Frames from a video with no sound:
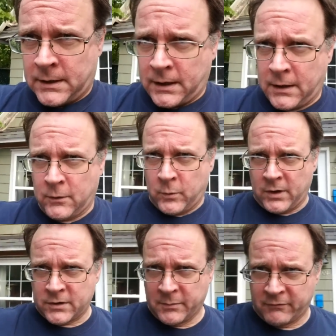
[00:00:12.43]
Hey,
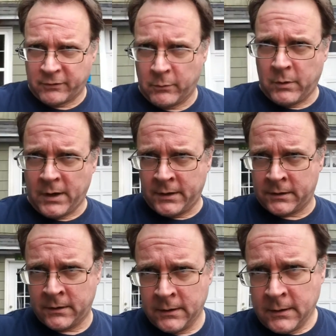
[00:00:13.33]
welcome everyone.